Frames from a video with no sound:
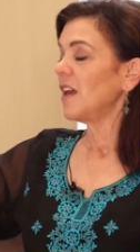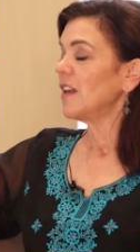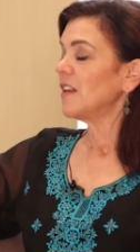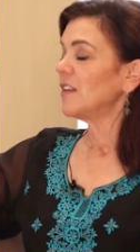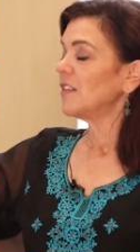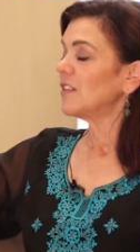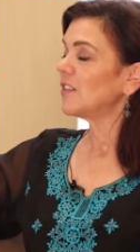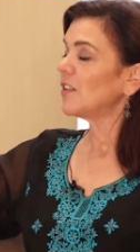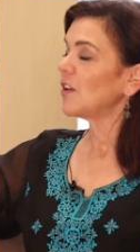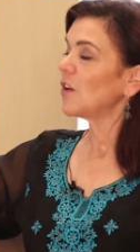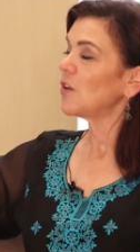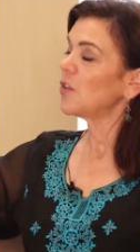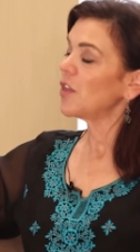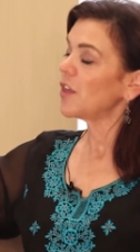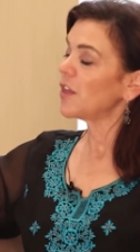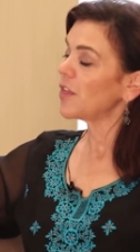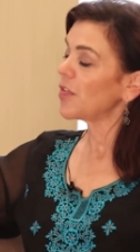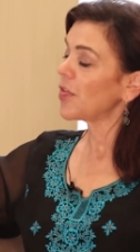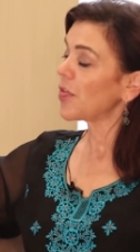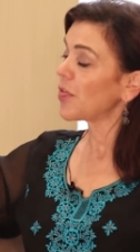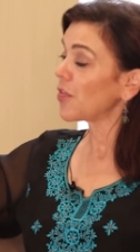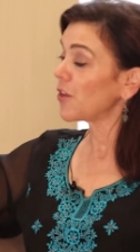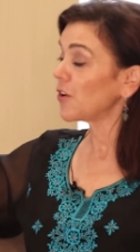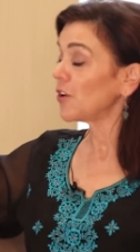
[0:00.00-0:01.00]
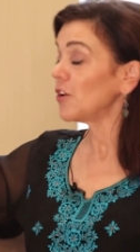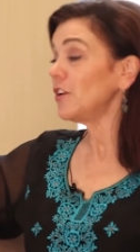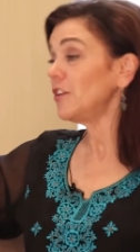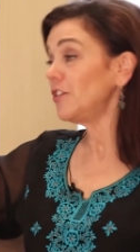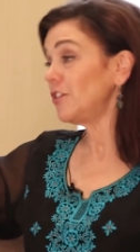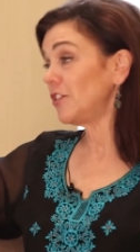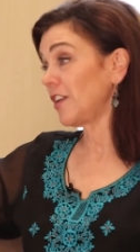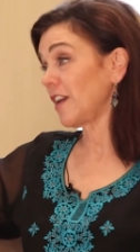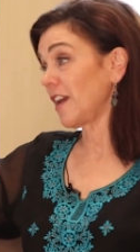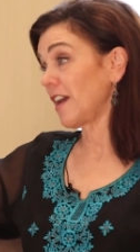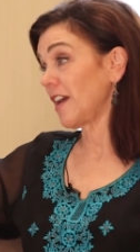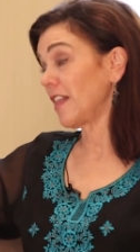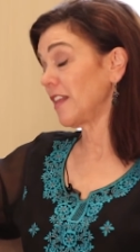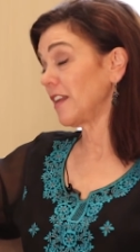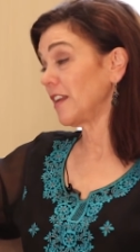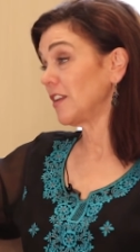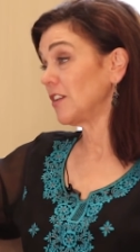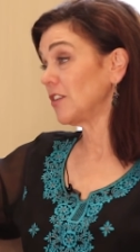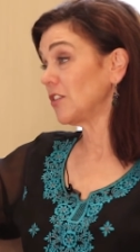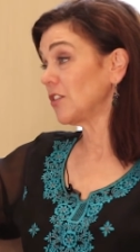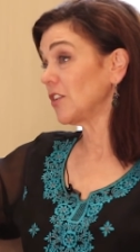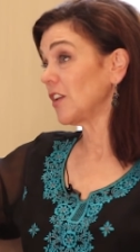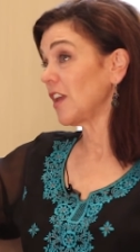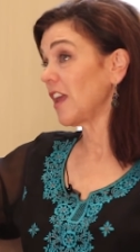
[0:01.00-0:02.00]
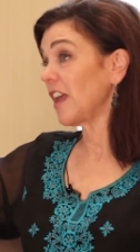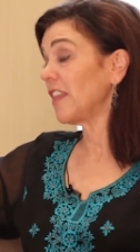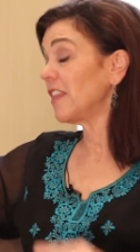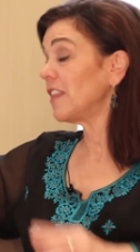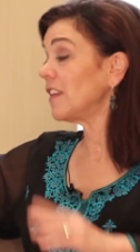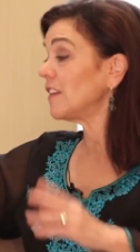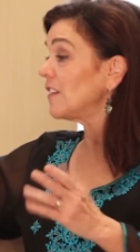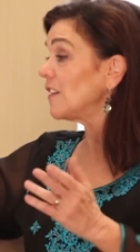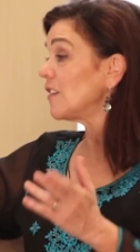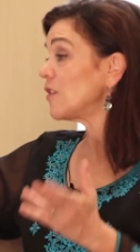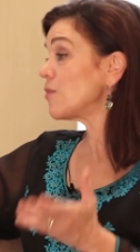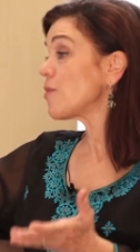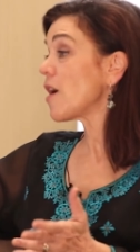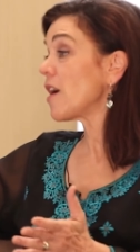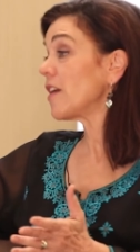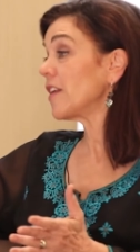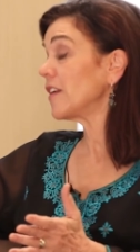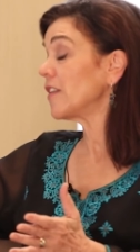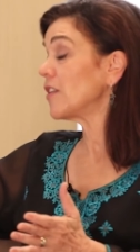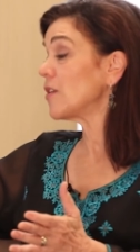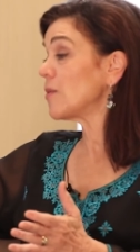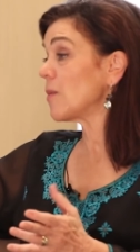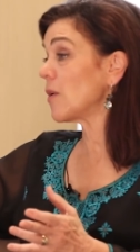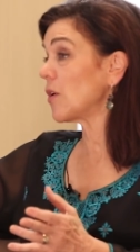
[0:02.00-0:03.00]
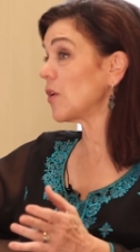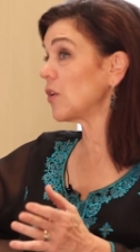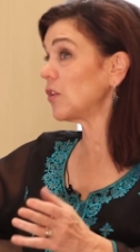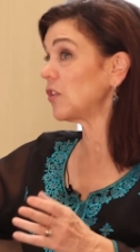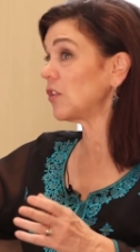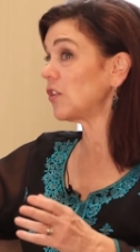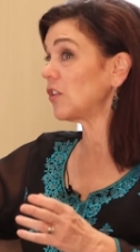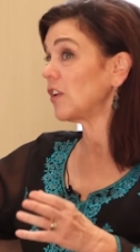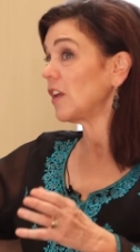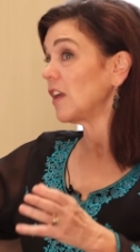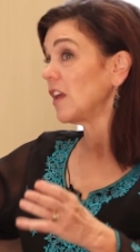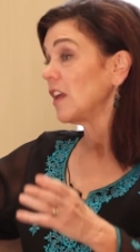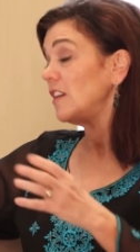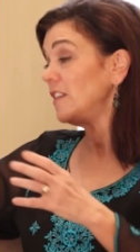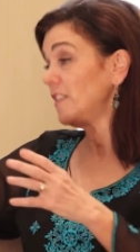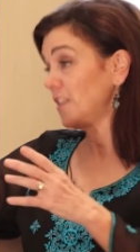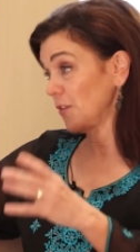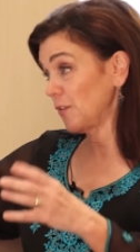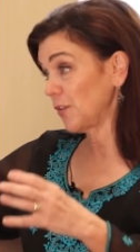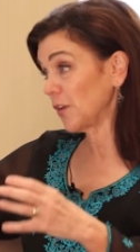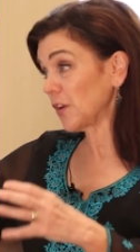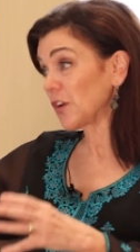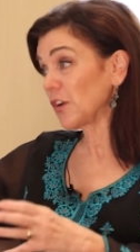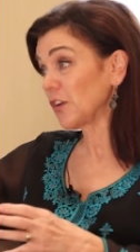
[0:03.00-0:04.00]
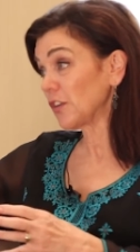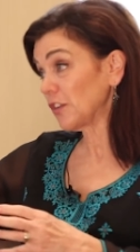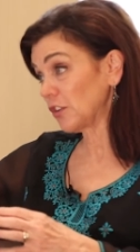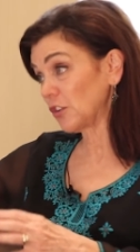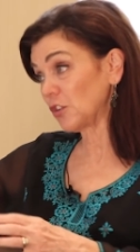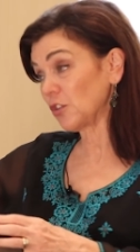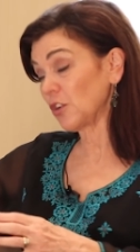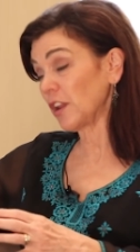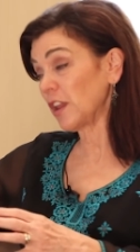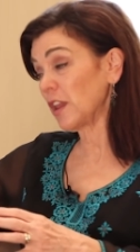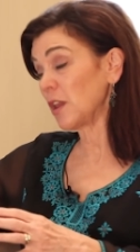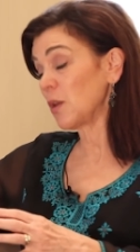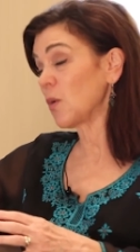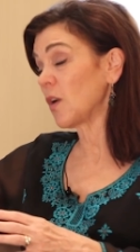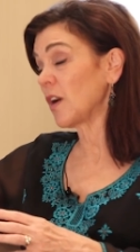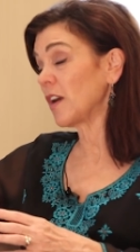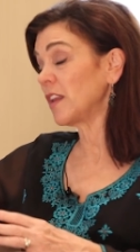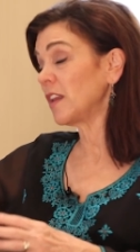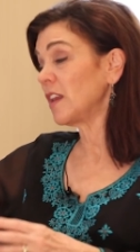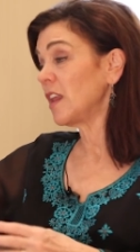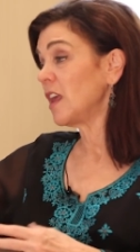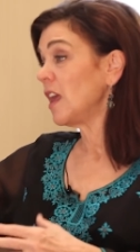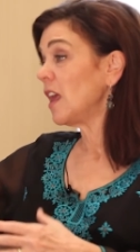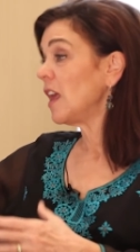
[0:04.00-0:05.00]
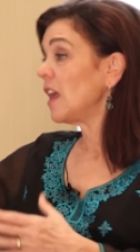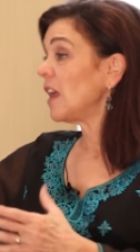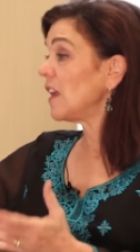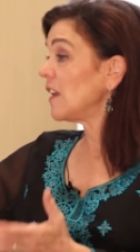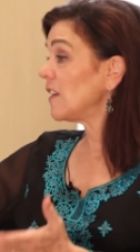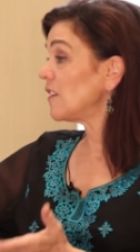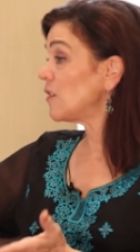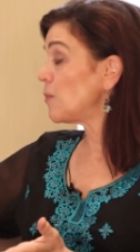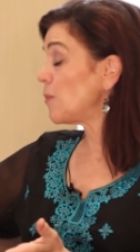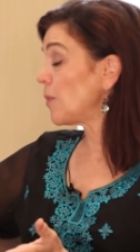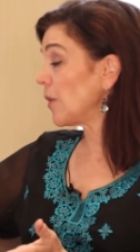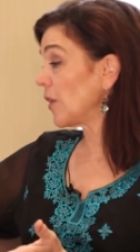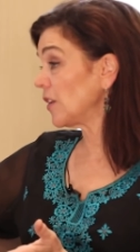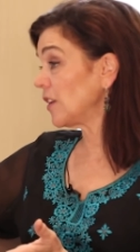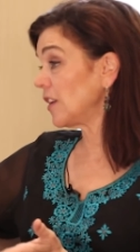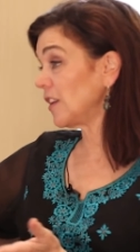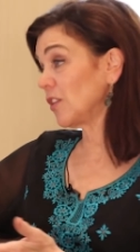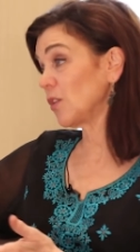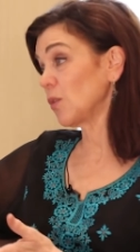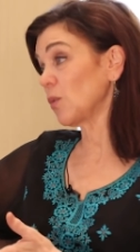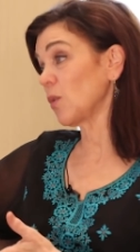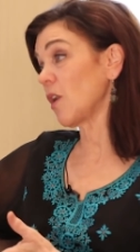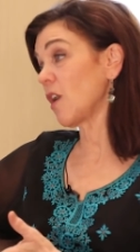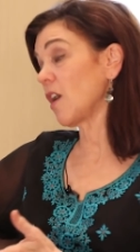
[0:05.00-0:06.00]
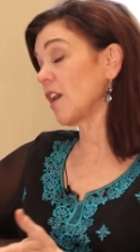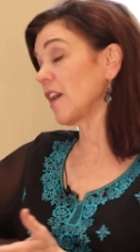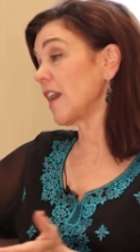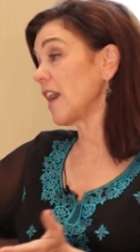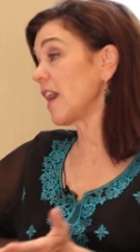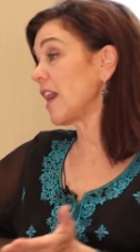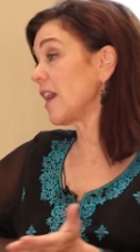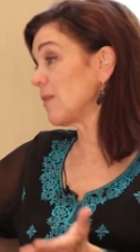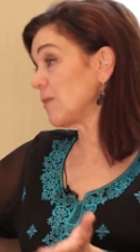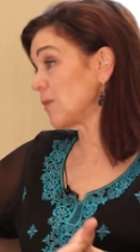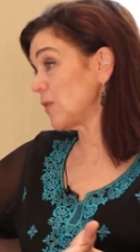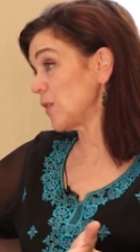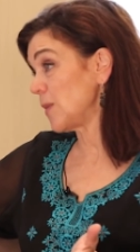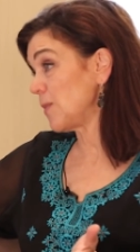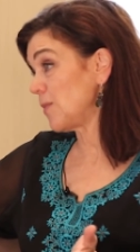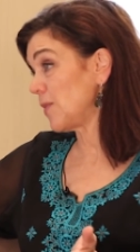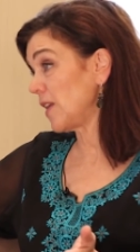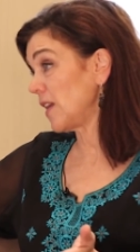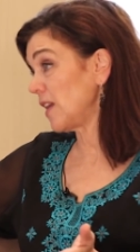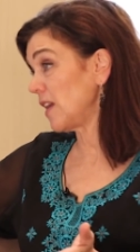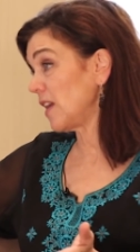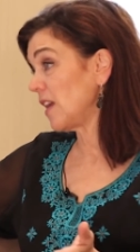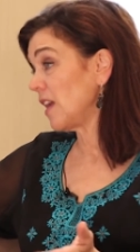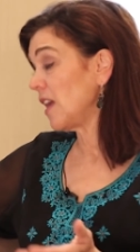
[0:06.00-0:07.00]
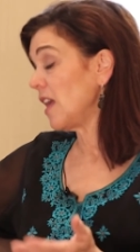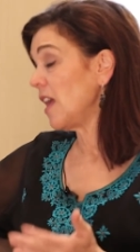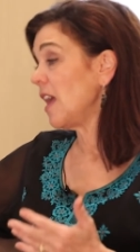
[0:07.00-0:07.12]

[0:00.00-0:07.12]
So the third challenge, and this is probably the most difficult and tricky one, is building the wrong MVP.